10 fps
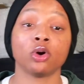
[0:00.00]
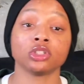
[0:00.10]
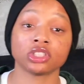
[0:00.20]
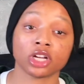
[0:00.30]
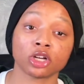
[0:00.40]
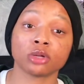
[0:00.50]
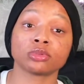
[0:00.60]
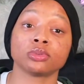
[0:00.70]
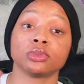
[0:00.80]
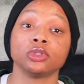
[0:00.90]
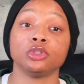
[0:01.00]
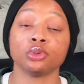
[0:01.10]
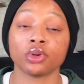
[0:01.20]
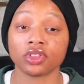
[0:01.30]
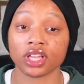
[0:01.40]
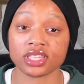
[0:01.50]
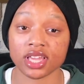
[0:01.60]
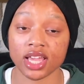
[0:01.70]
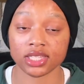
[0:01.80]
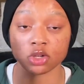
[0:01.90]
or it's not comfortable doing that
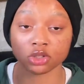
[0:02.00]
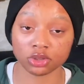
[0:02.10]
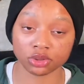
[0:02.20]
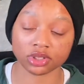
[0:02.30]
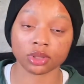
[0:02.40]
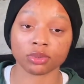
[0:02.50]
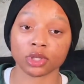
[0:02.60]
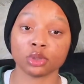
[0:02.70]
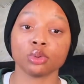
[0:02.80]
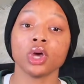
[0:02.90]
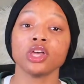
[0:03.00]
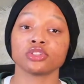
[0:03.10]
task or doing something new.